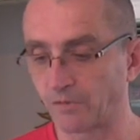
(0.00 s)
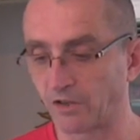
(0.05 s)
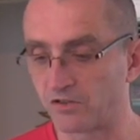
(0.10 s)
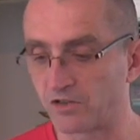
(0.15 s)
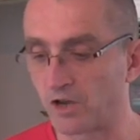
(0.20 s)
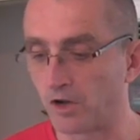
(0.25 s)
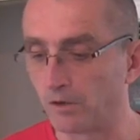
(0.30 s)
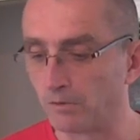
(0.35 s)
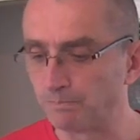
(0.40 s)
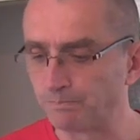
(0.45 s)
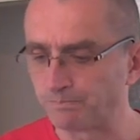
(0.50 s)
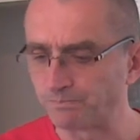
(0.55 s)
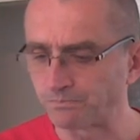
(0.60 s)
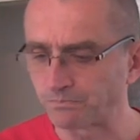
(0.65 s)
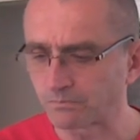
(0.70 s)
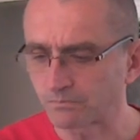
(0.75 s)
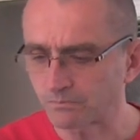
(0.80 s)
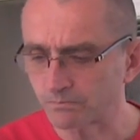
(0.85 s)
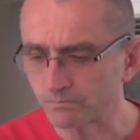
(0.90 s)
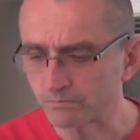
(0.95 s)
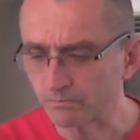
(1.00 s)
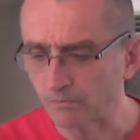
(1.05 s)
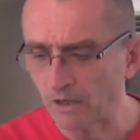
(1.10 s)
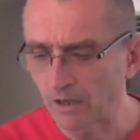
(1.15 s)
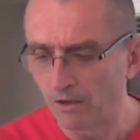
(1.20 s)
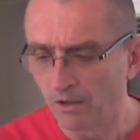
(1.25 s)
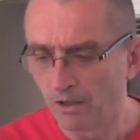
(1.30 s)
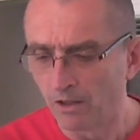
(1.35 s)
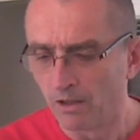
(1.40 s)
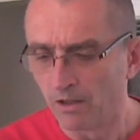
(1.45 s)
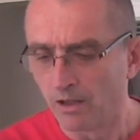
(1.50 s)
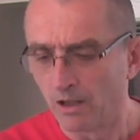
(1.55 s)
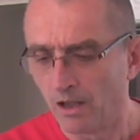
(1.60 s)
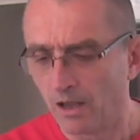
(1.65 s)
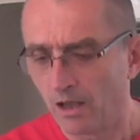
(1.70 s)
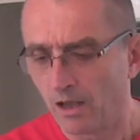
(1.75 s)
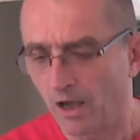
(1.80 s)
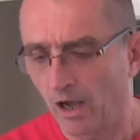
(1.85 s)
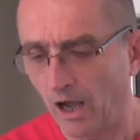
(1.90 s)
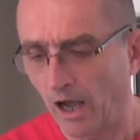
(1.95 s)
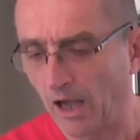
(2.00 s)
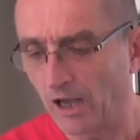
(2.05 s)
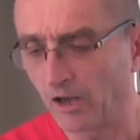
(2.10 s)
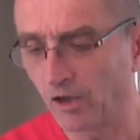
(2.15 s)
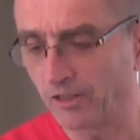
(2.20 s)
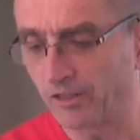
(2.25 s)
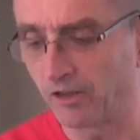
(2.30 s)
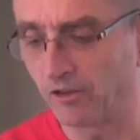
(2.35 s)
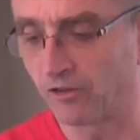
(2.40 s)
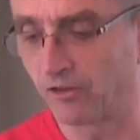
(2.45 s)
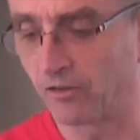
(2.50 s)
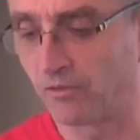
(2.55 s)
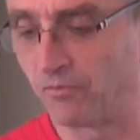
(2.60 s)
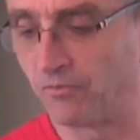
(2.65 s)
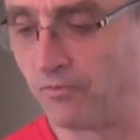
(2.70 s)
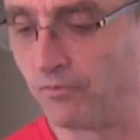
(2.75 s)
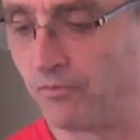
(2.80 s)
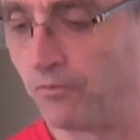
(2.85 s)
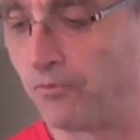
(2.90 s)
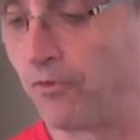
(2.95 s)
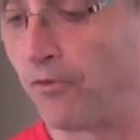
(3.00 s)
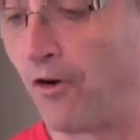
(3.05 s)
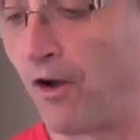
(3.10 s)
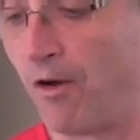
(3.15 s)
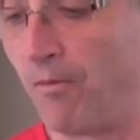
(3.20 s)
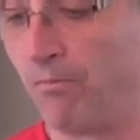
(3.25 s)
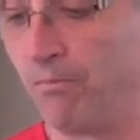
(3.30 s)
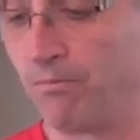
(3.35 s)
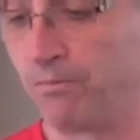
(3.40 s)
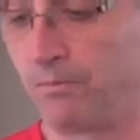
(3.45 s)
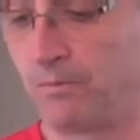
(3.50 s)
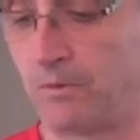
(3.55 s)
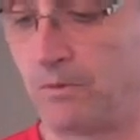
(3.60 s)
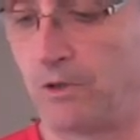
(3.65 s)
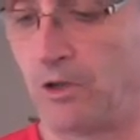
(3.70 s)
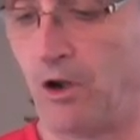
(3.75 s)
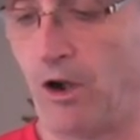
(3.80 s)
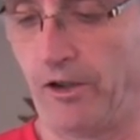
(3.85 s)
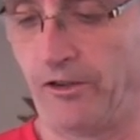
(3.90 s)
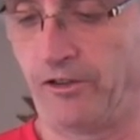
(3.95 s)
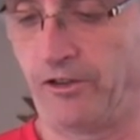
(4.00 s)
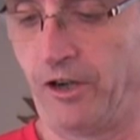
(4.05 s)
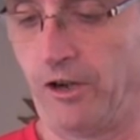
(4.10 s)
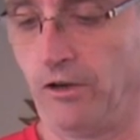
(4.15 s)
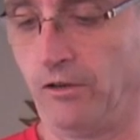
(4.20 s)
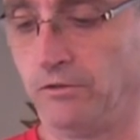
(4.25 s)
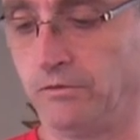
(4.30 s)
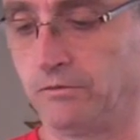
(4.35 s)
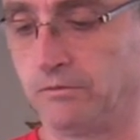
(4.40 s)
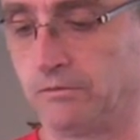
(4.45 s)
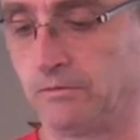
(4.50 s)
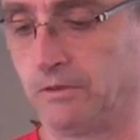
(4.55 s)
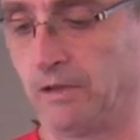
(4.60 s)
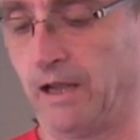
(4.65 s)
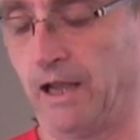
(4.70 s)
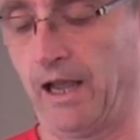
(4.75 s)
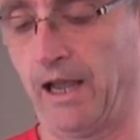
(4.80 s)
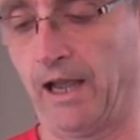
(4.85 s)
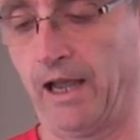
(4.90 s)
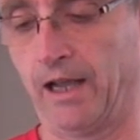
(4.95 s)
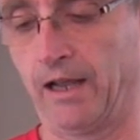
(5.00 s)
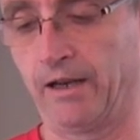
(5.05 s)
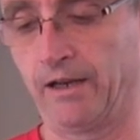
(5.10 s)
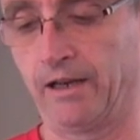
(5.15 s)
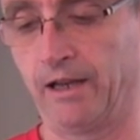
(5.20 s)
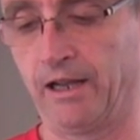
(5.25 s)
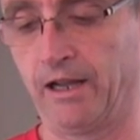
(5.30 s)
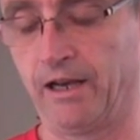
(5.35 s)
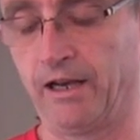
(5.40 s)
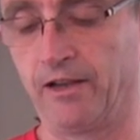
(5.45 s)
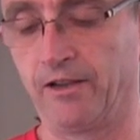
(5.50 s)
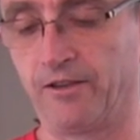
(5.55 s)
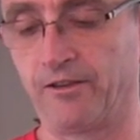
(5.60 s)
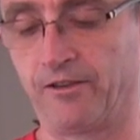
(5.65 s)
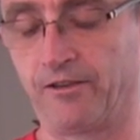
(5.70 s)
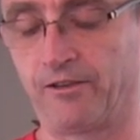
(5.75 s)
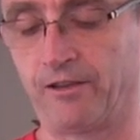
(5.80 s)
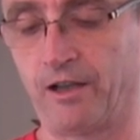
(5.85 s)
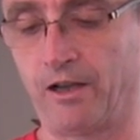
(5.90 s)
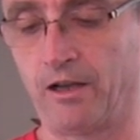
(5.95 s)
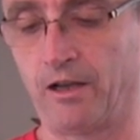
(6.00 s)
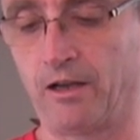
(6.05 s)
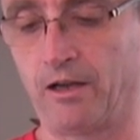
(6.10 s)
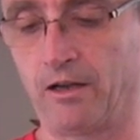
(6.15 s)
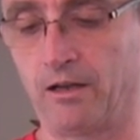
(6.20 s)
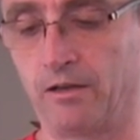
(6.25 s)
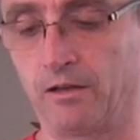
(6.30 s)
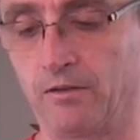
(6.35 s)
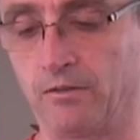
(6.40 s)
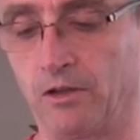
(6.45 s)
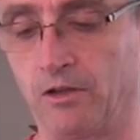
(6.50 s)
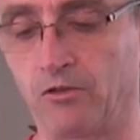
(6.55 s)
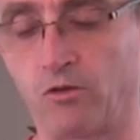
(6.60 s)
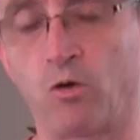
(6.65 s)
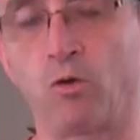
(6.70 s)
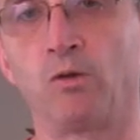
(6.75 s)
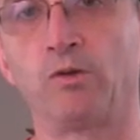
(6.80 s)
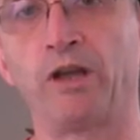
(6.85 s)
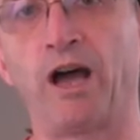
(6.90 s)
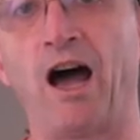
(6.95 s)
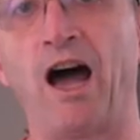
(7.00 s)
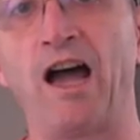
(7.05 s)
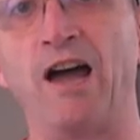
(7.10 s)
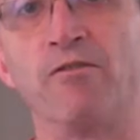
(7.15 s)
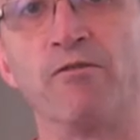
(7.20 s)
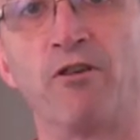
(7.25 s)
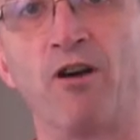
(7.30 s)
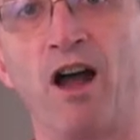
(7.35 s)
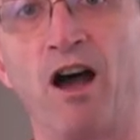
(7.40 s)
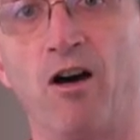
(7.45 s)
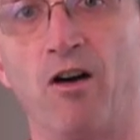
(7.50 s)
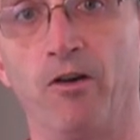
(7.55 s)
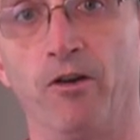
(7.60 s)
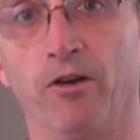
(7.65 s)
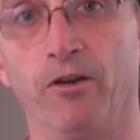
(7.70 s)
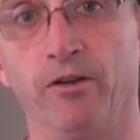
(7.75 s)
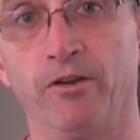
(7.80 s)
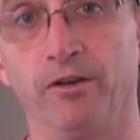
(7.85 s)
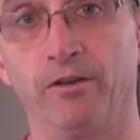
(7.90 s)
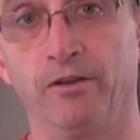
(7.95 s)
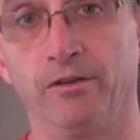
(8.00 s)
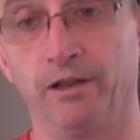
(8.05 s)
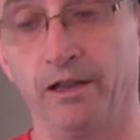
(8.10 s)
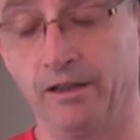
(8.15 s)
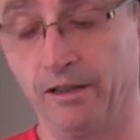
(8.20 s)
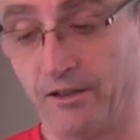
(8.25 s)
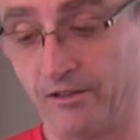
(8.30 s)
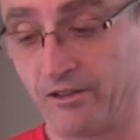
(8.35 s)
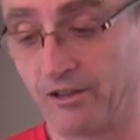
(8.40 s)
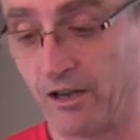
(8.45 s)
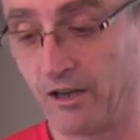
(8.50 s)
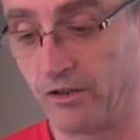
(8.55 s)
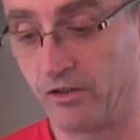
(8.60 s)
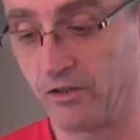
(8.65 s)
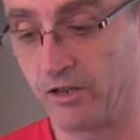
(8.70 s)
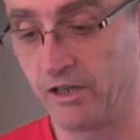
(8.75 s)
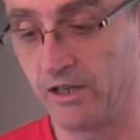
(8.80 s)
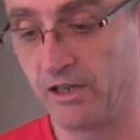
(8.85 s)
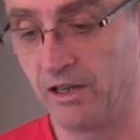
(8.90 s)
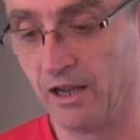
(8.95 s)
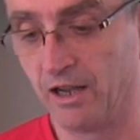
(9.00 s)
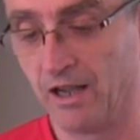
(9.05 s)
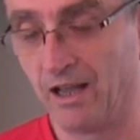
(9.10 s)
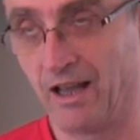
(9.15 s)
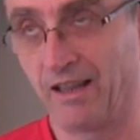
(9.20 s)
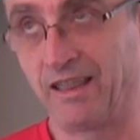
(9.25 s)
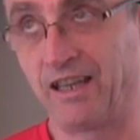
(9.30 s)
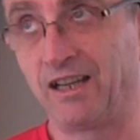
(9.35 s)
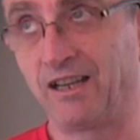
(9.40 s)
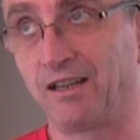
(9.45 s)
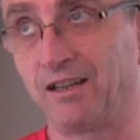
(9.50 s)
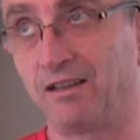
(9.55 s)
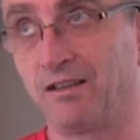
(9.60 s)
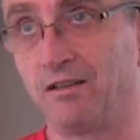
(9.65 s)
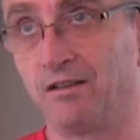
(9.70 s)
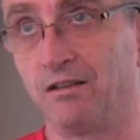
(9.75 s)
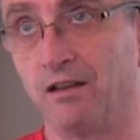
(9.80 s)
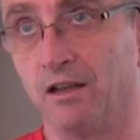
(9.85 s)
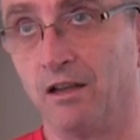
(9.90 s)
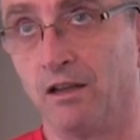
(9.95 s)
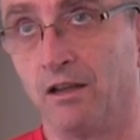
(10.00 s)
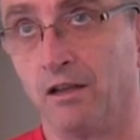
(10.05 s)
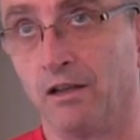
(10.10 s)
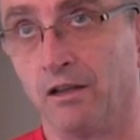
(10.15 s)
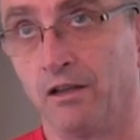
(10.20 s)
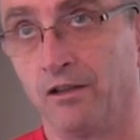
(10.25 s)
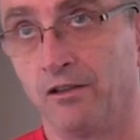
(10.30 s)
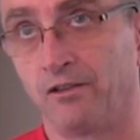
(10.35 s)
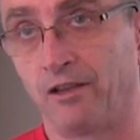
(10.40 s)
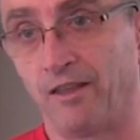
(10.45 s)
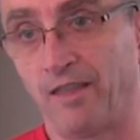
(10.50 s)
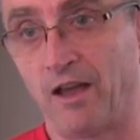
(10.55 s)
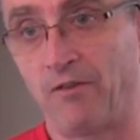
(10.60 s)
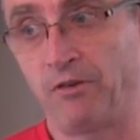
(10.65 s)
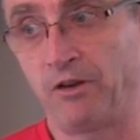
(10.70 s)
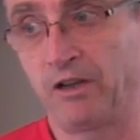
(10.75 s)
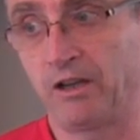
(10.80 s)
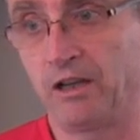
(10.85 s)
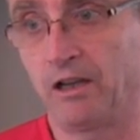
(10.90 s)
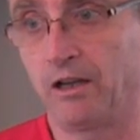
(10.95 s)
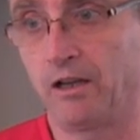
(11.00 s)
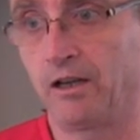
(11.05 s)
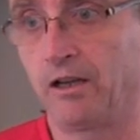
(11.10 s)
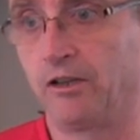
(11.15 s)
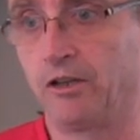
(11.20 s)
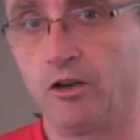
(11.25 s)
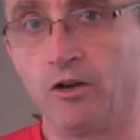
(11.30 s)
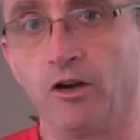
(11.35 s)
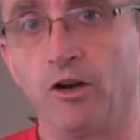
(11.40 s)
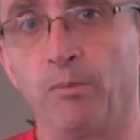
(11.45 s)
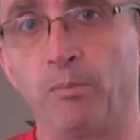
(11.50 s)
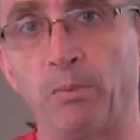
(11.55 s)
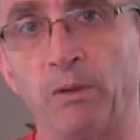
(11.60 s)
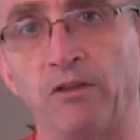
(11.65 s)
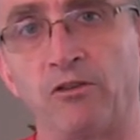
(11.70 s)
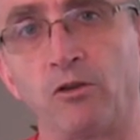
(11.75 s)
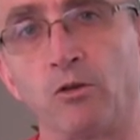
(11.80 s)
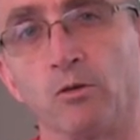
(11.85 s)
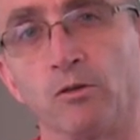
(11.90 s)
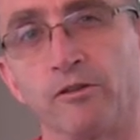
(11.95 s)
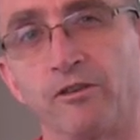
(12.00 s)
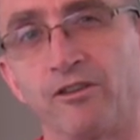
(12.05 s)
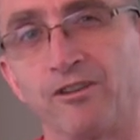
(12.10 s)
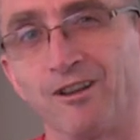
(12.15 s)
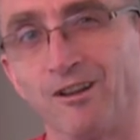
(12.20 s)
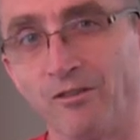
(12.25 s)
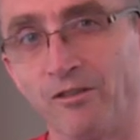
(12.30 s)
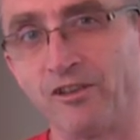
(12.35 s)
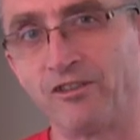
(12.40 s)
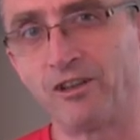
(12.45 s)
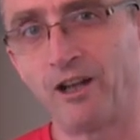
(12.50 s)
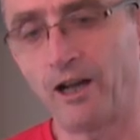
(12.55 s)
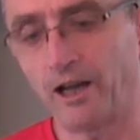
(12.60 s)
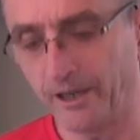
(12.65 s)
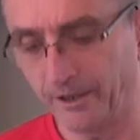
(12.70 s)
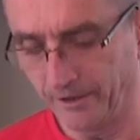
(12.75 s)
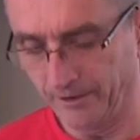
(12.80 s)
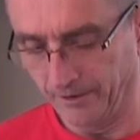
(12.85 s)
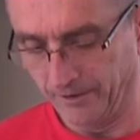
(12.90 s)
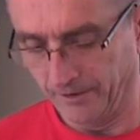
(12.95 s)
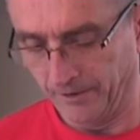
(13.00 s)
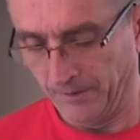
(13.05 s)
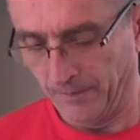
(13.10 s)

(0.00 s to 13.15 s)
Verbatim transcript: So I got this from Costco, and it is uh, it's called Aya Brown in this country. I think in South Africa, Europe, it's called Silverside.